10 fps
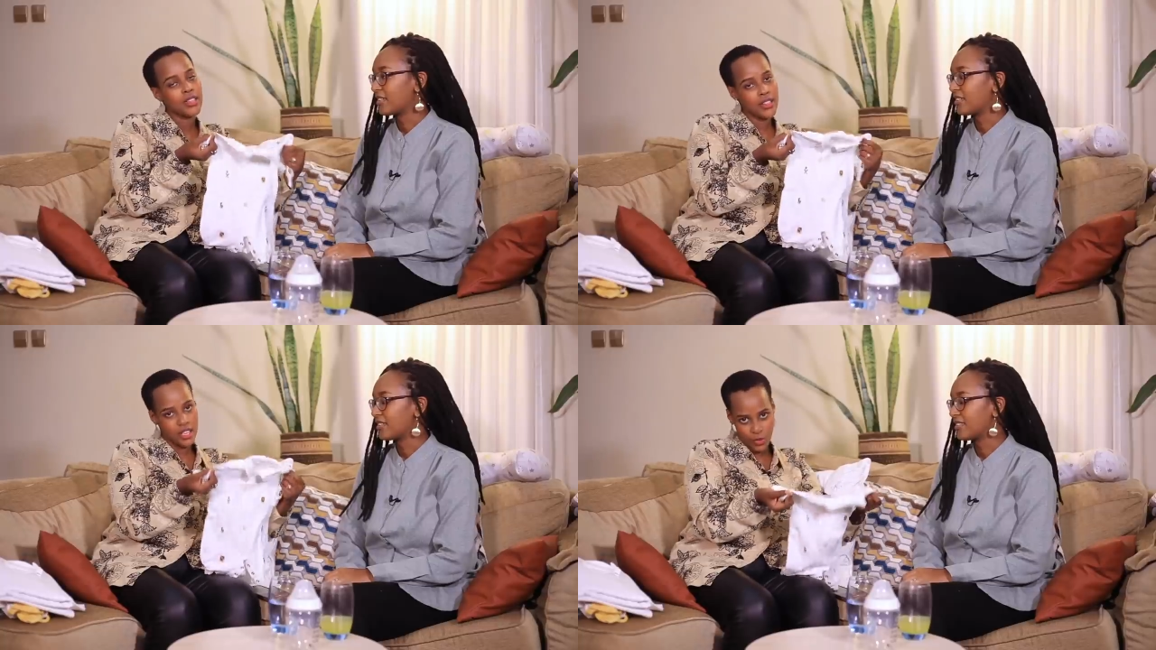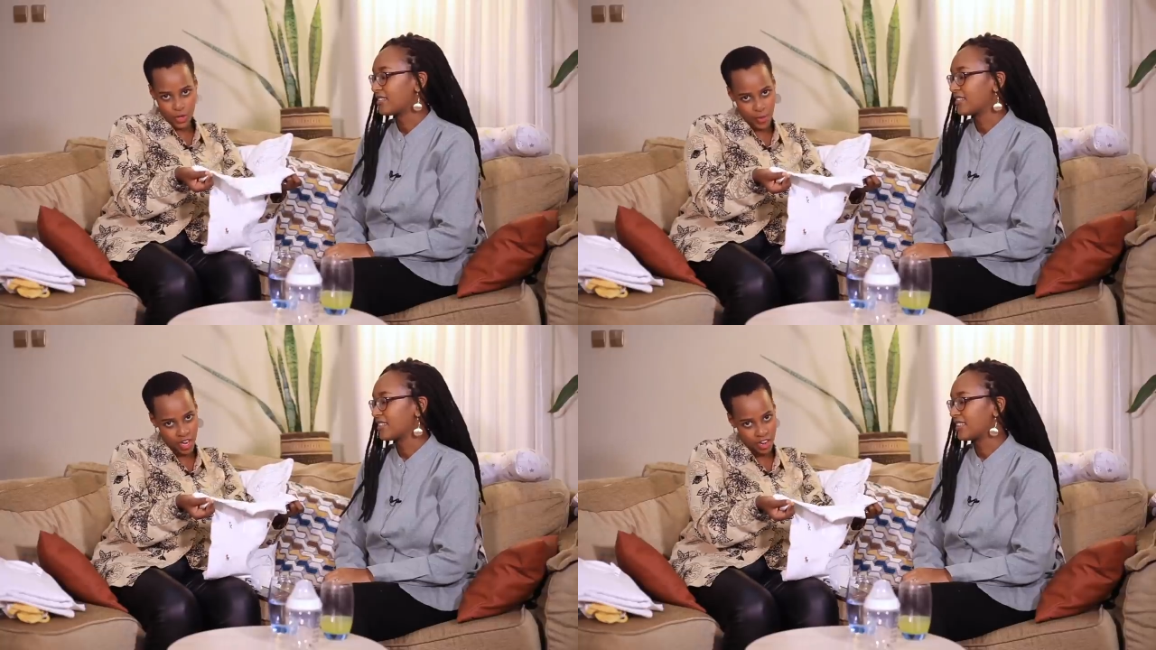Speaker 1: that's
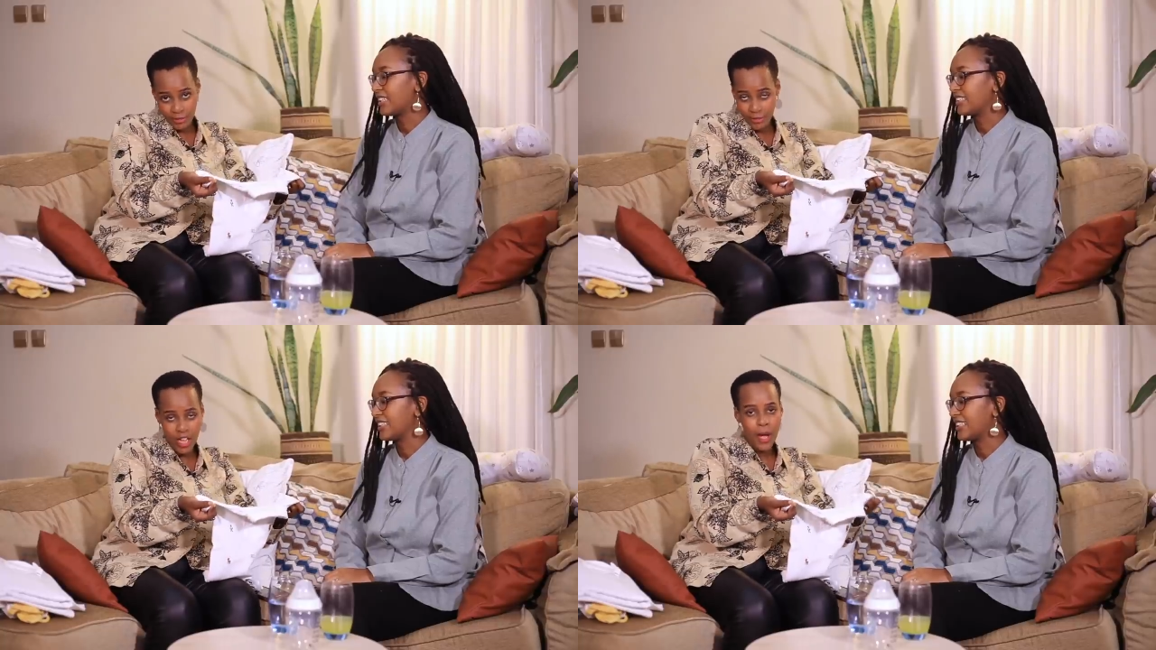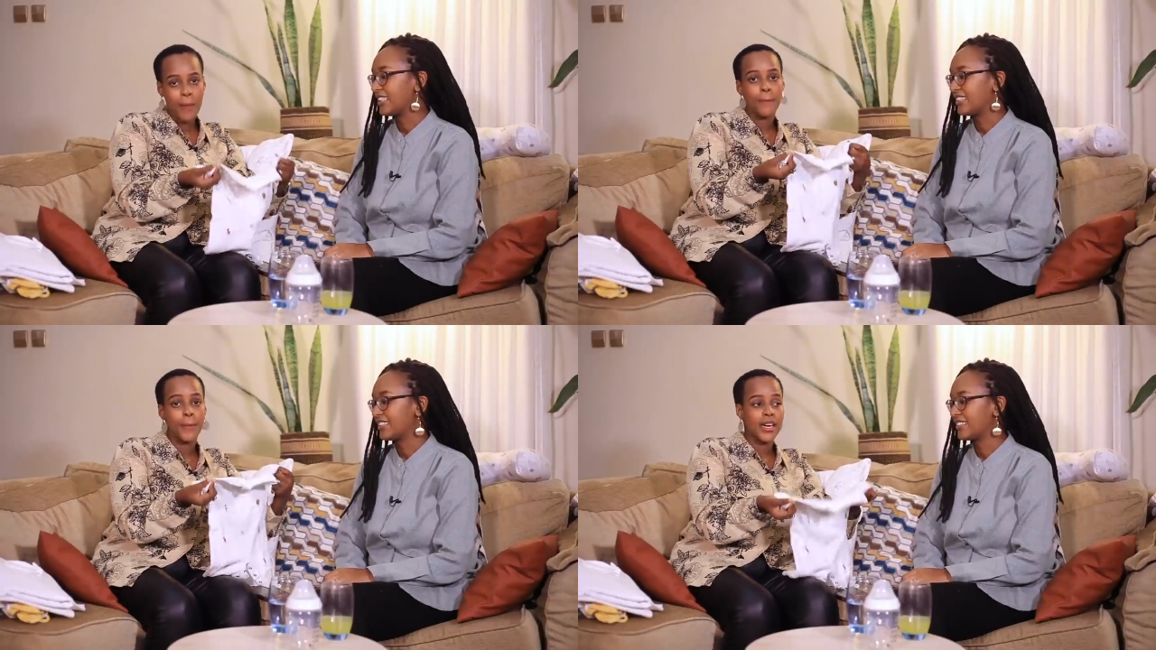what we have
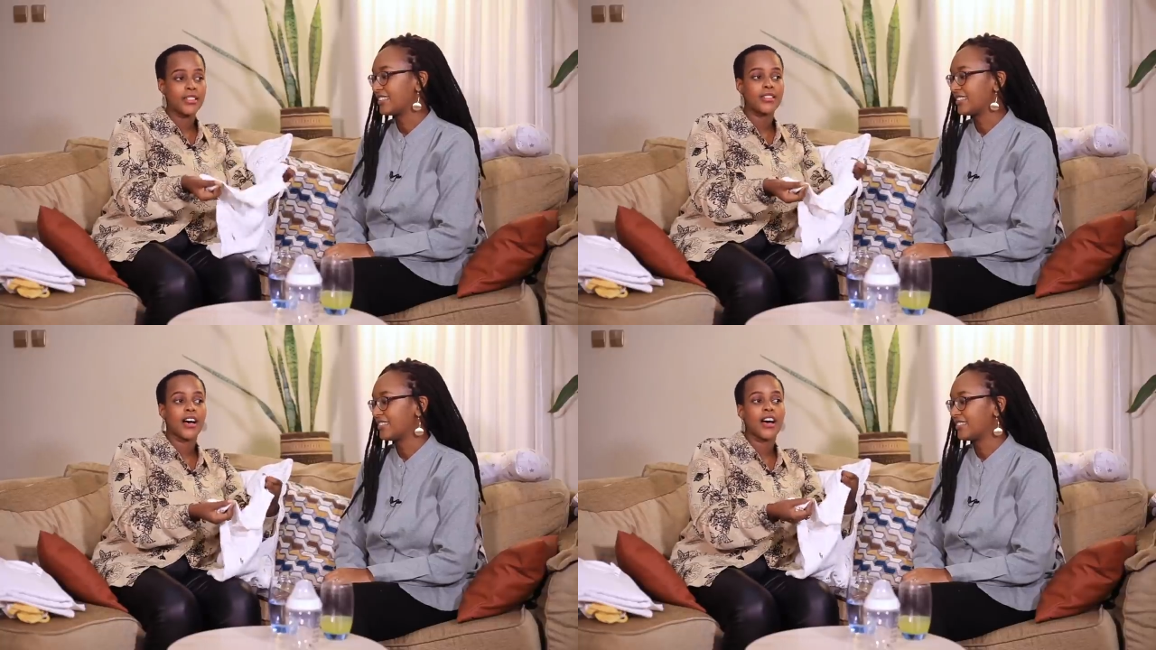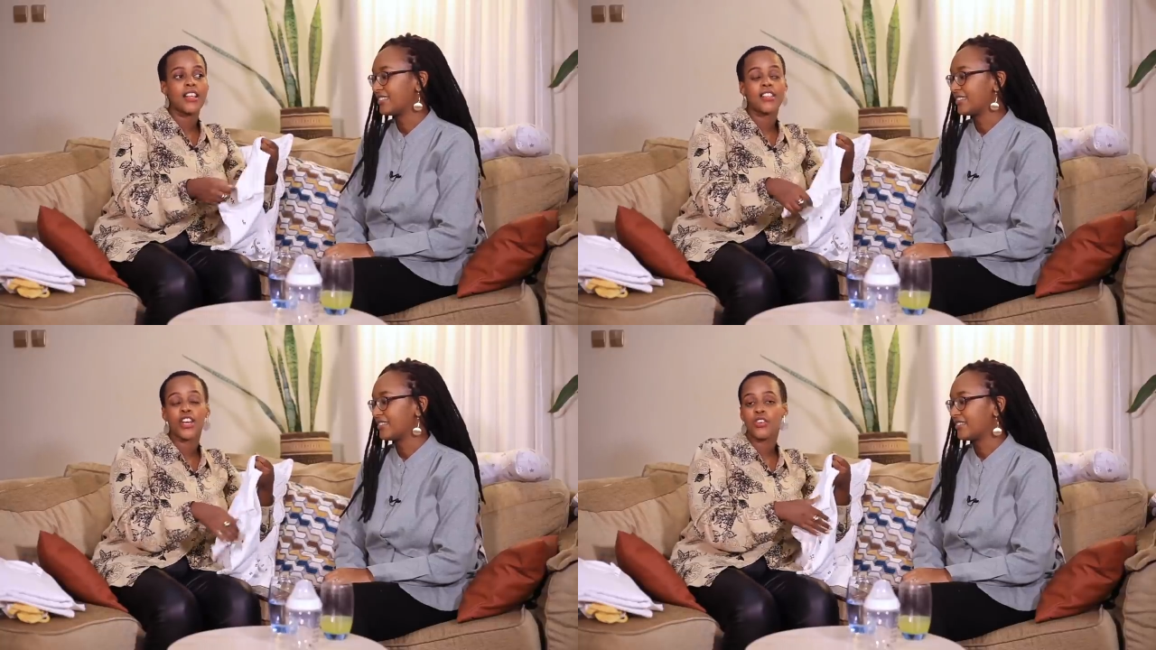exactly but
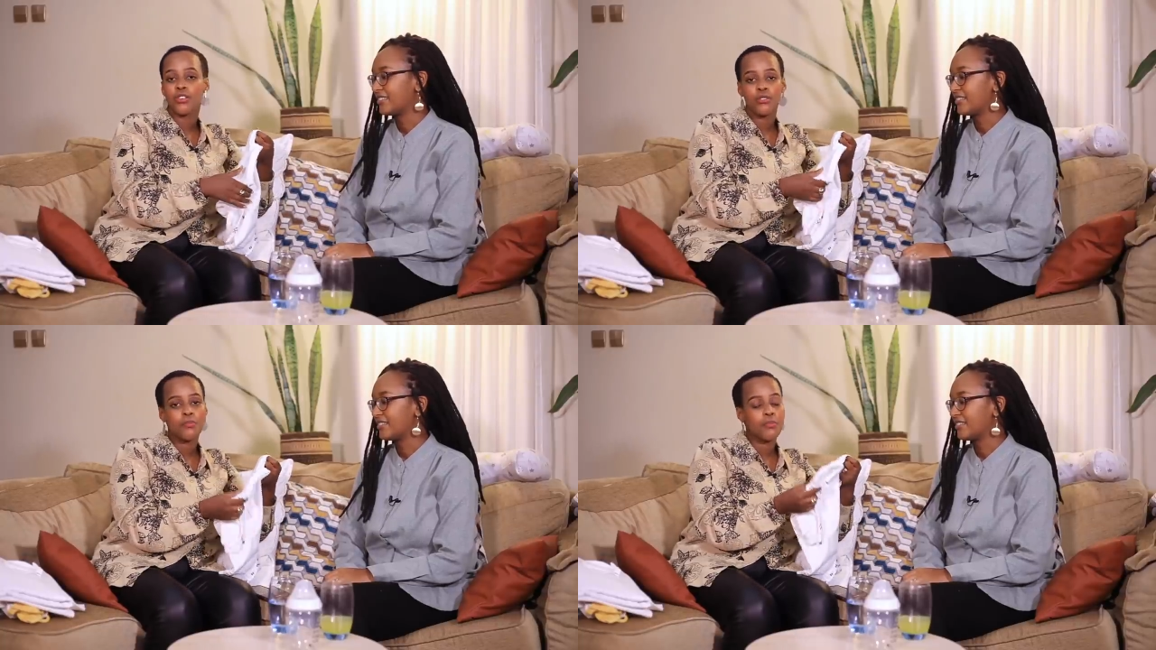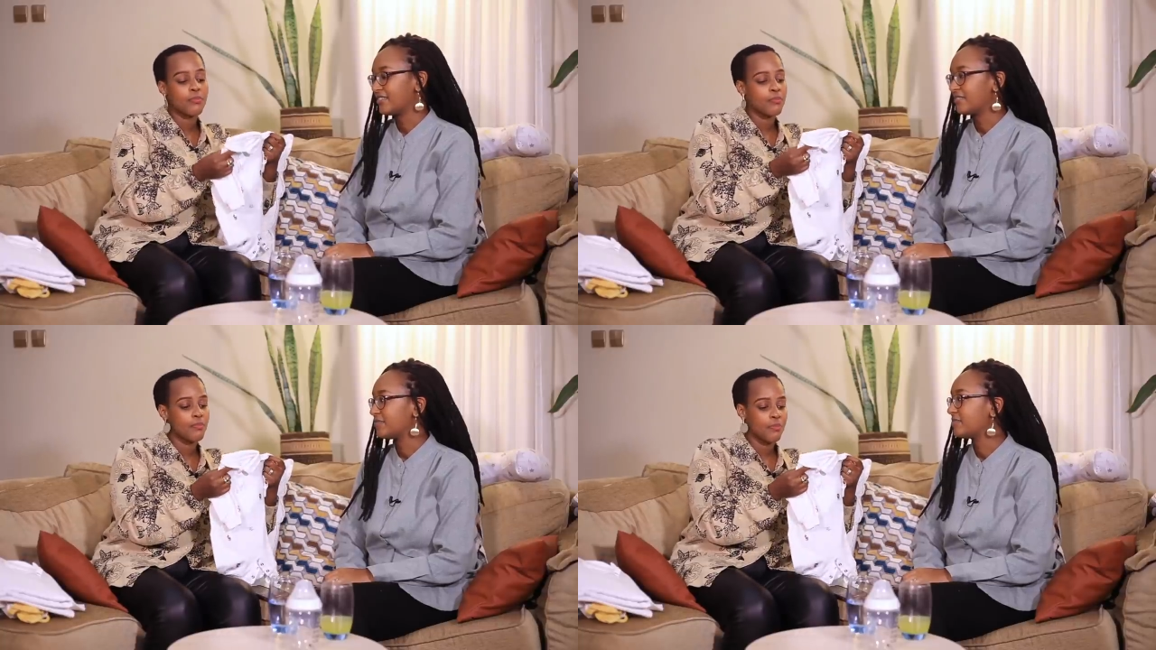uh, they're cute
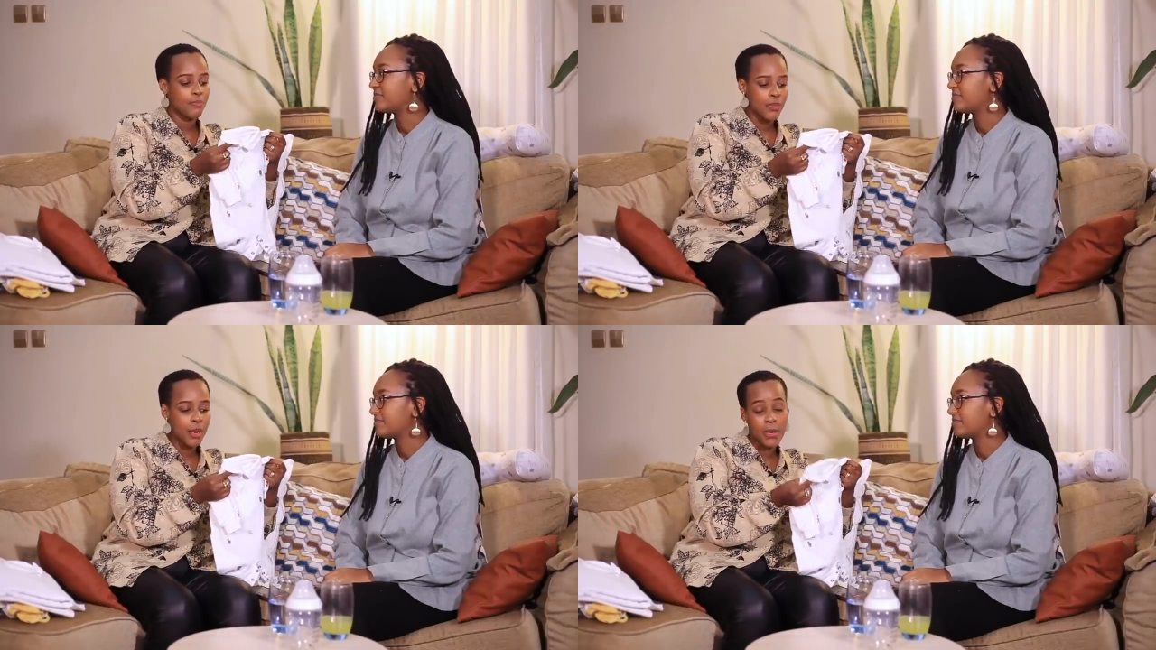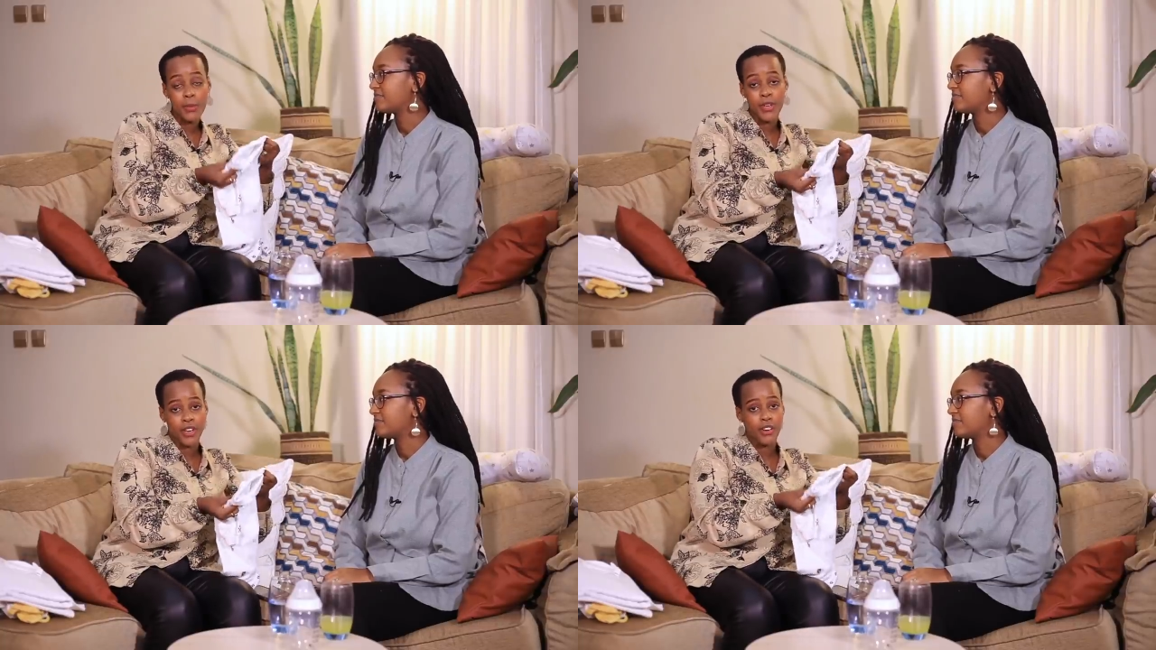a
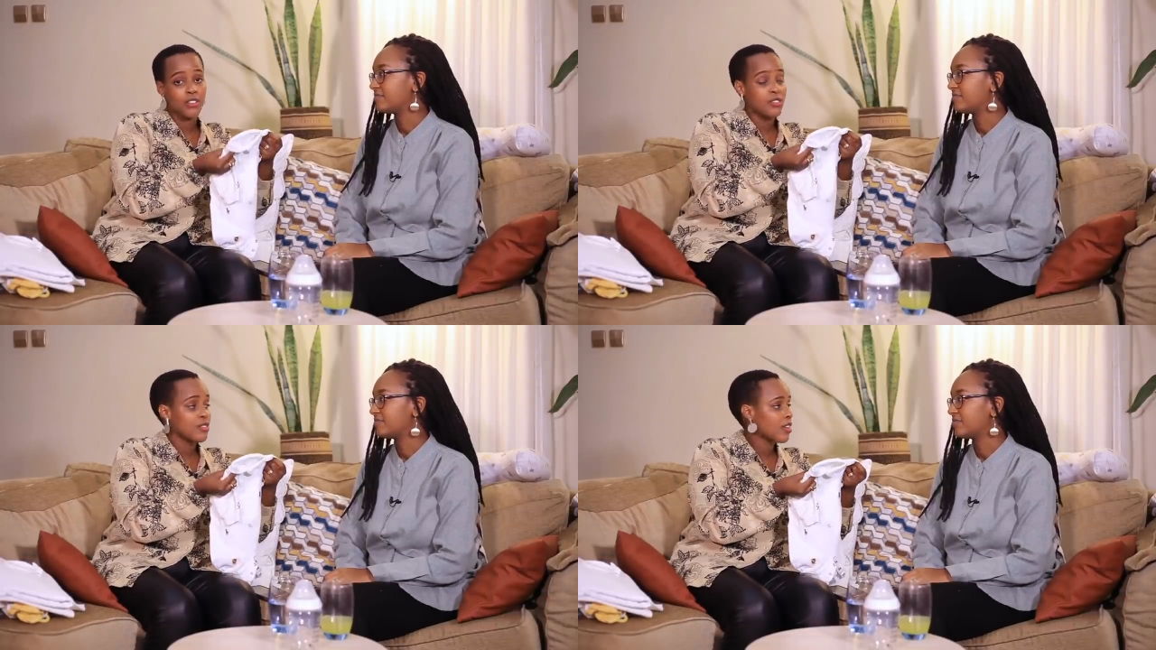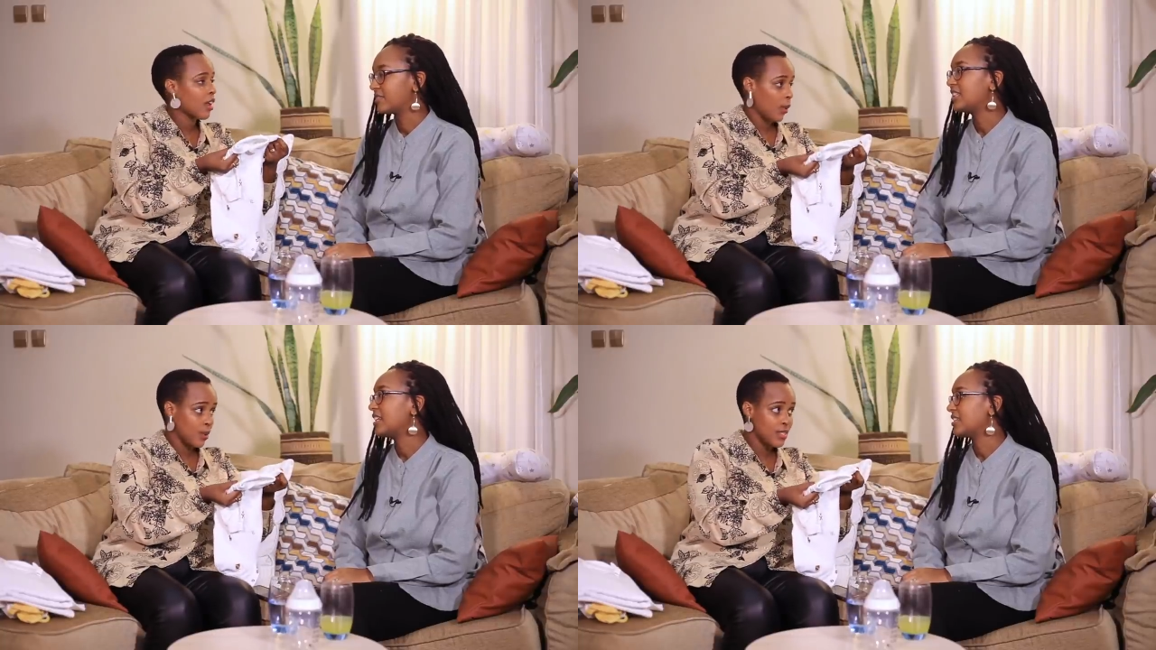baby girl
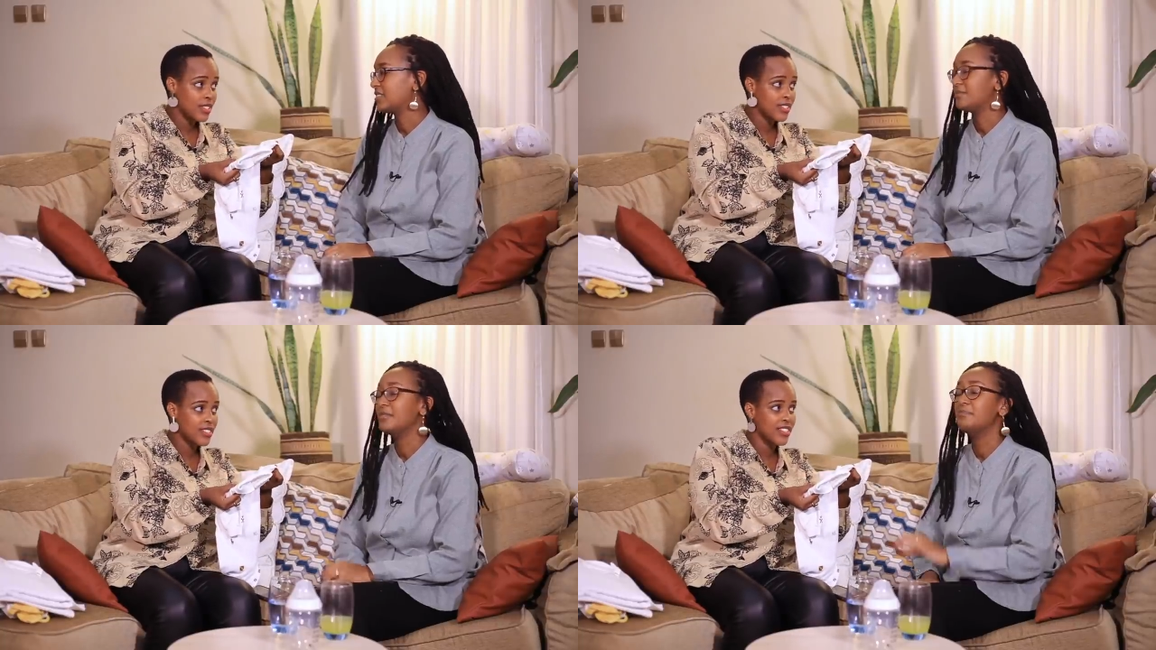clothes. Yes,